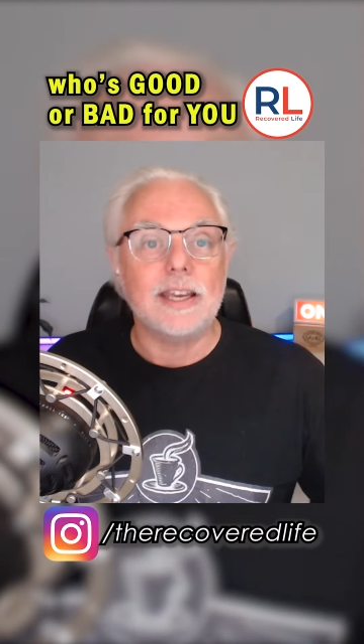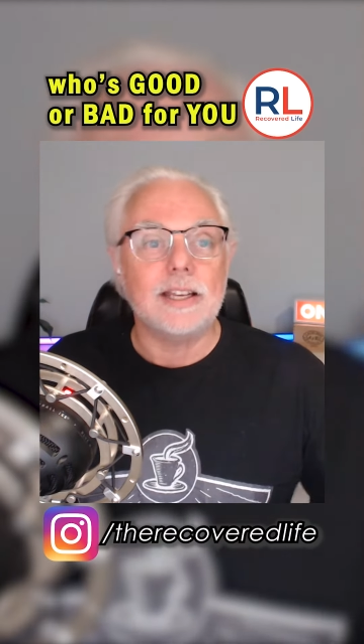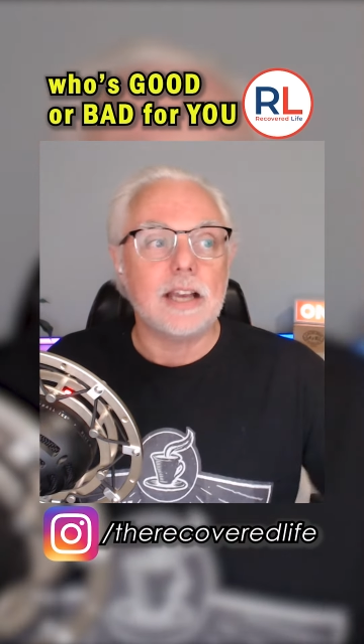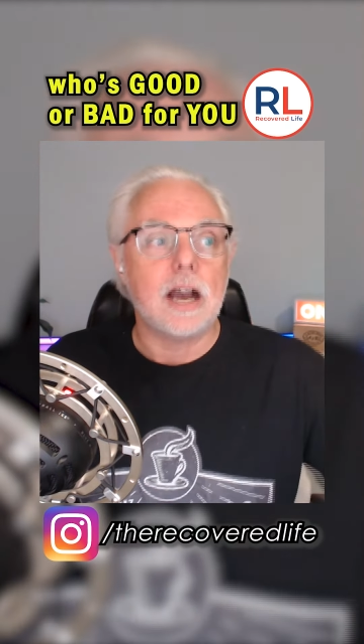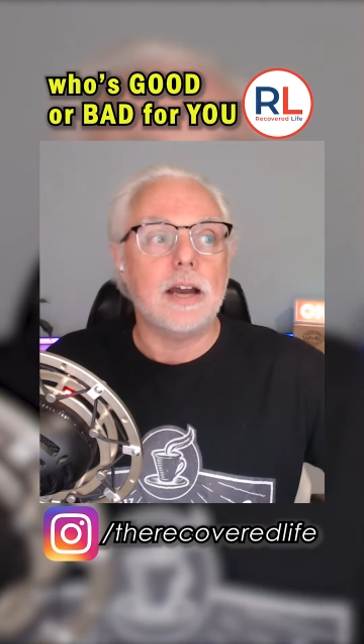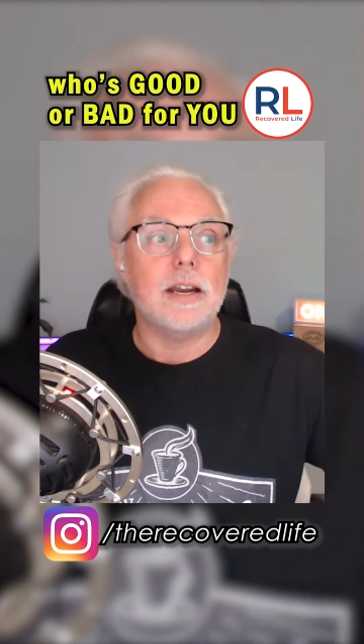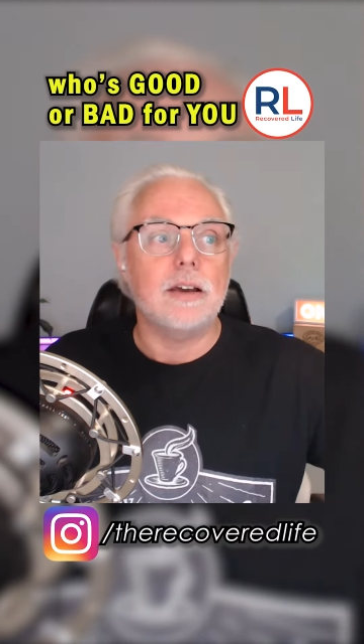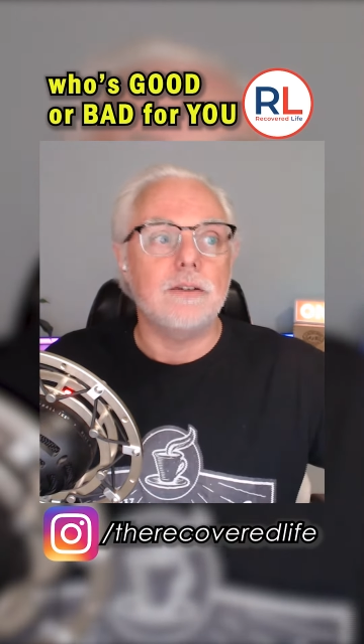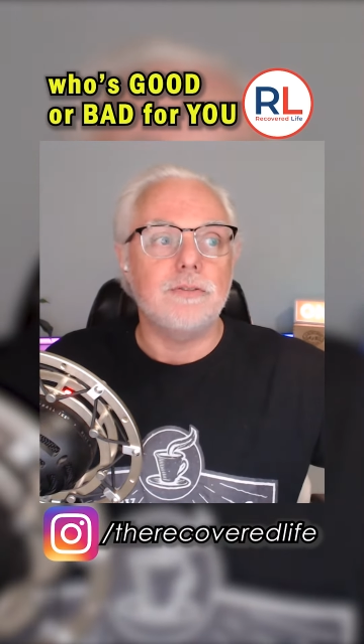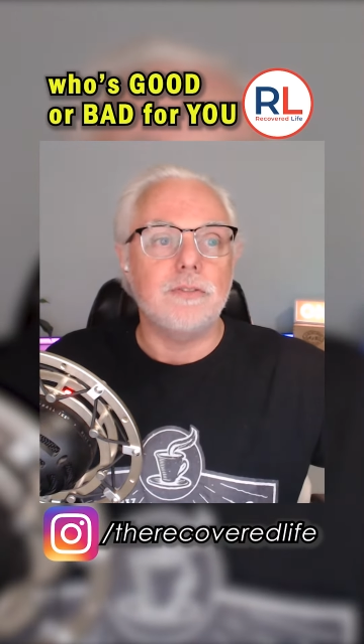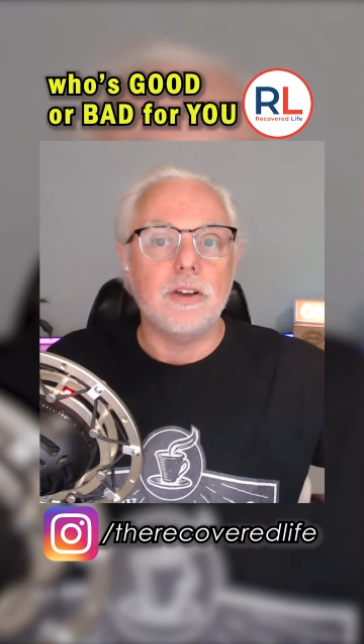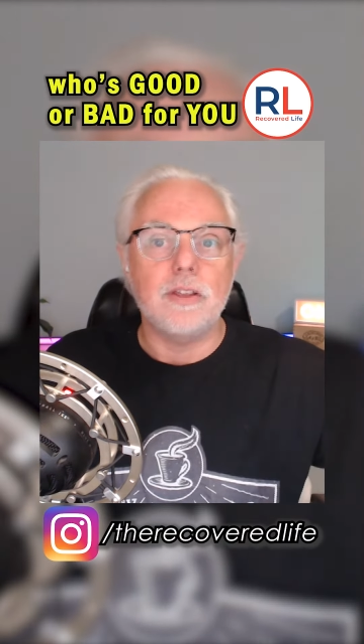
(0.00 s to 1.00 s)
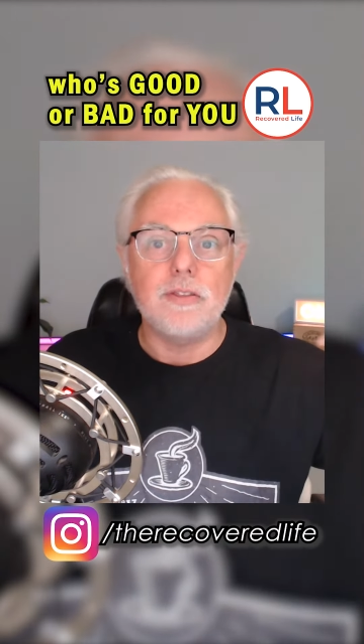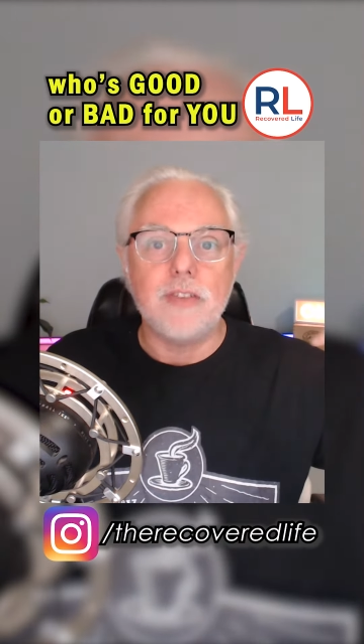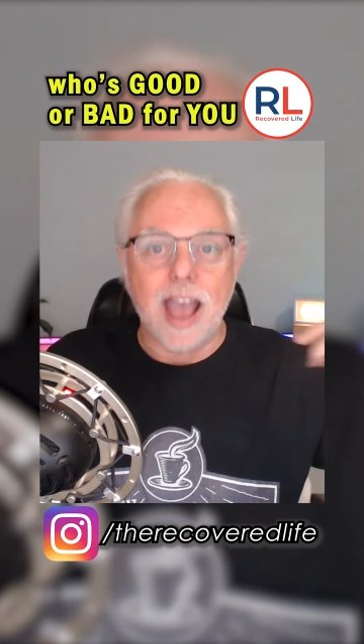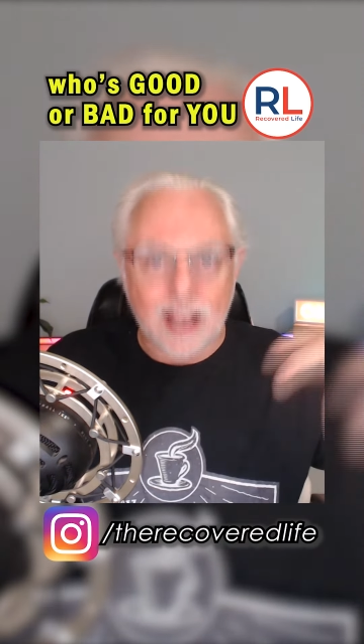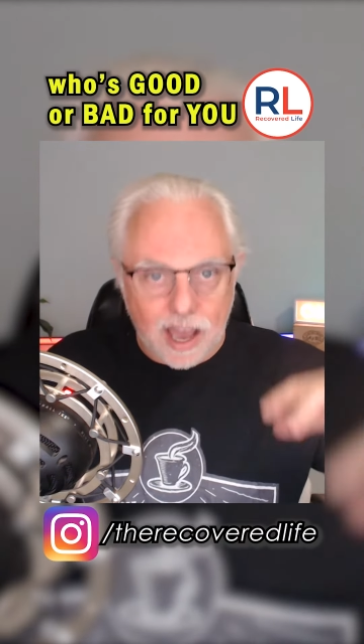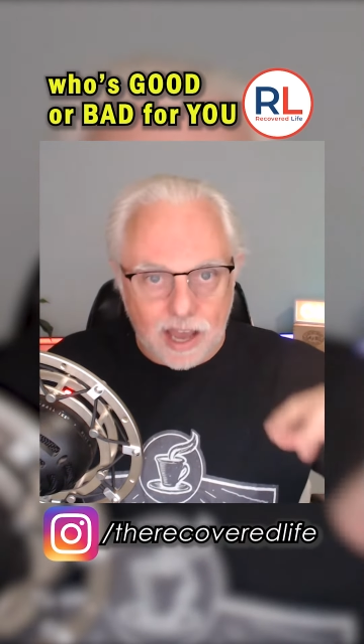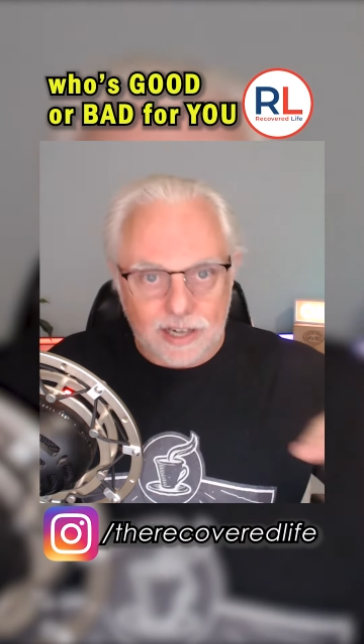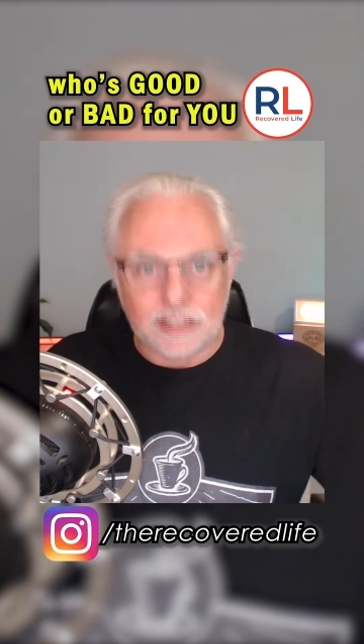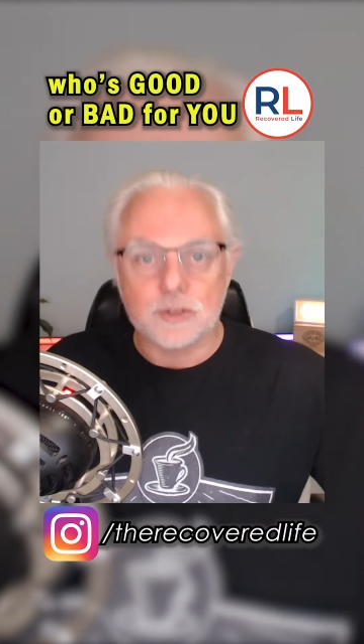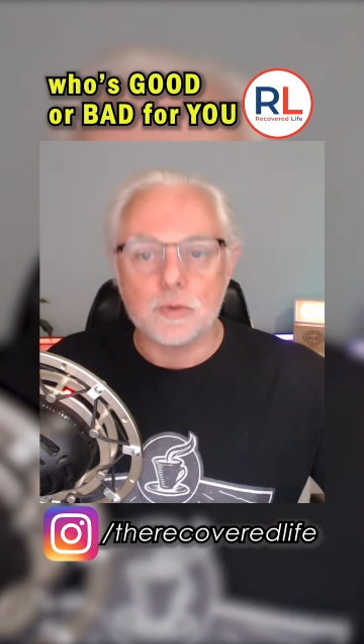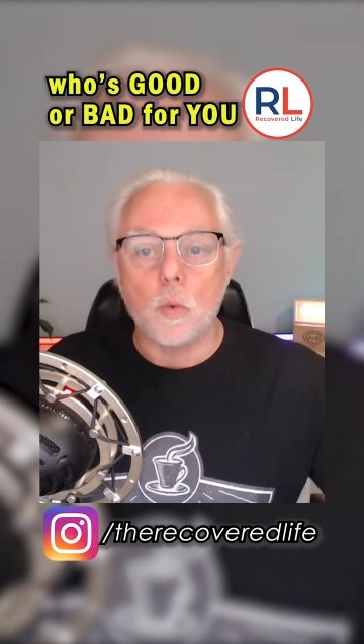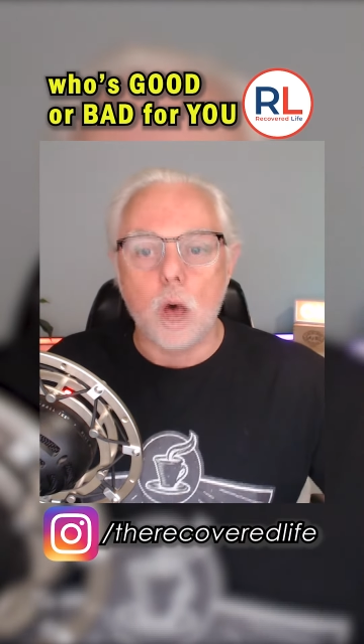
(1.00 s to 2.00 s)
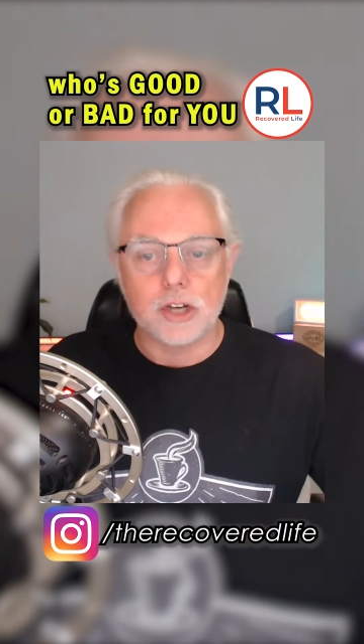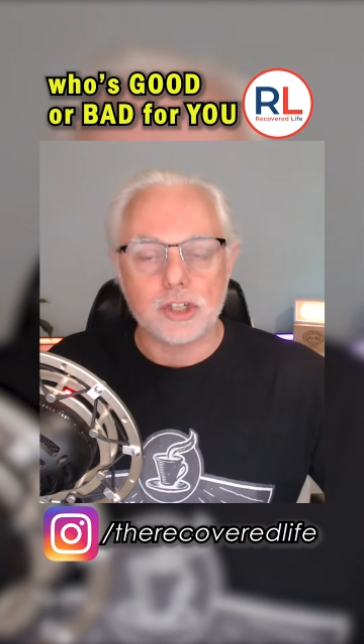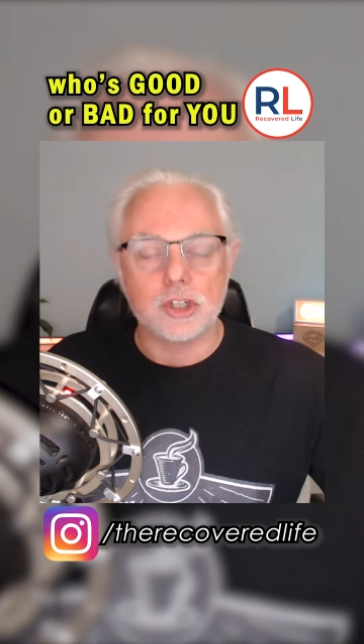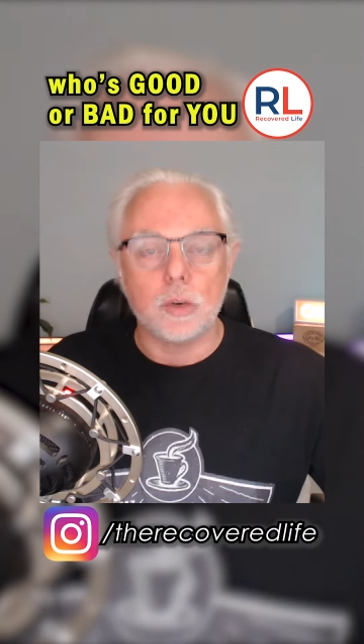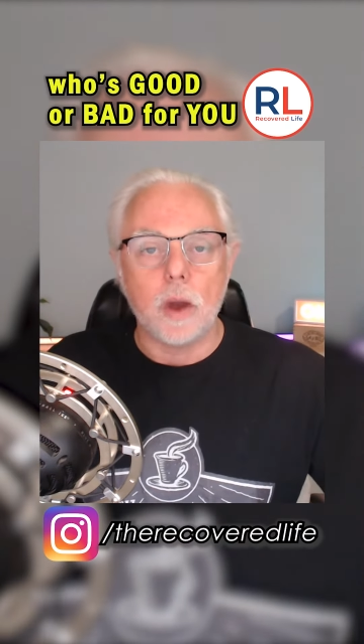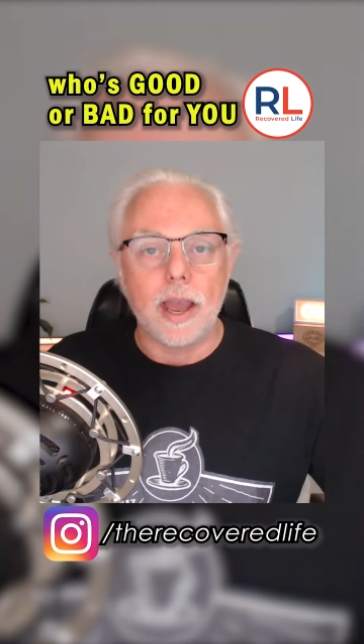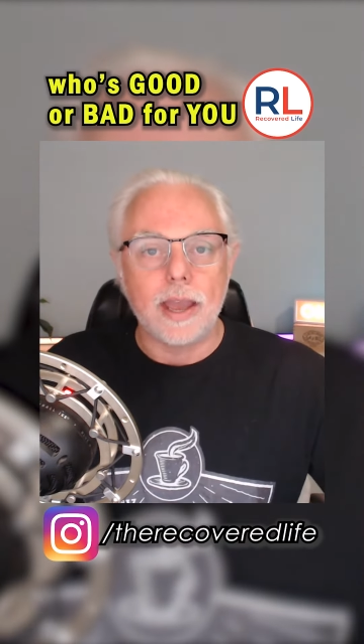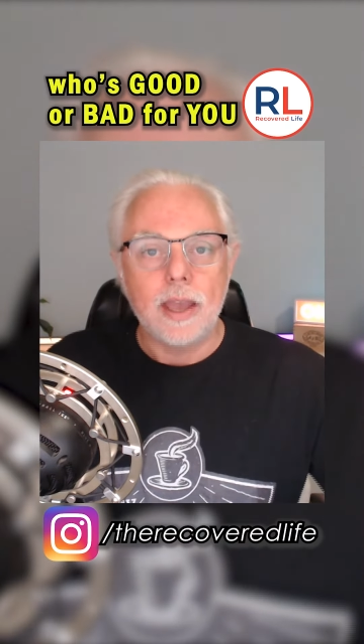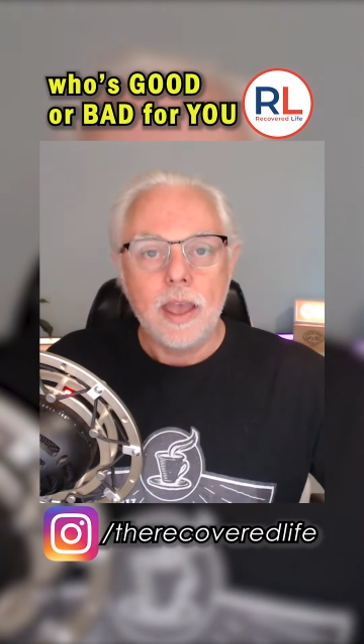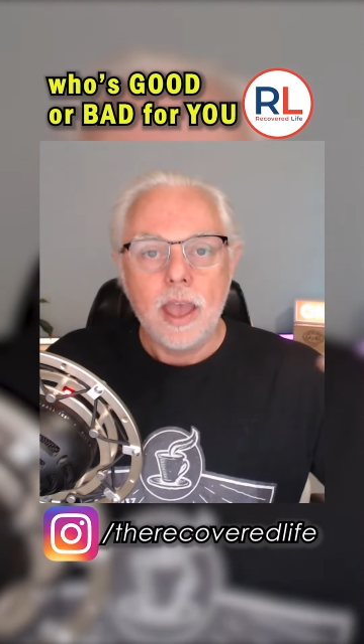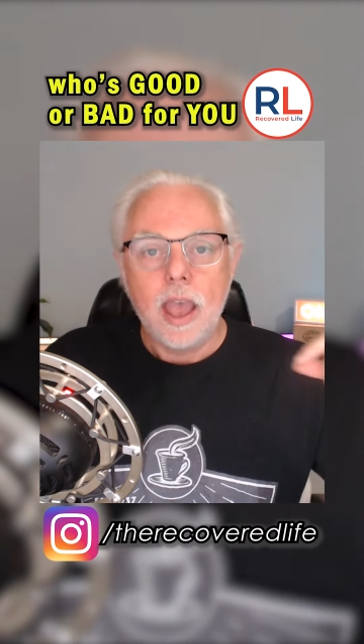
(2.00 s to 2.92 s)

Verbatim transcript: it kind of, that kind of gets washed away.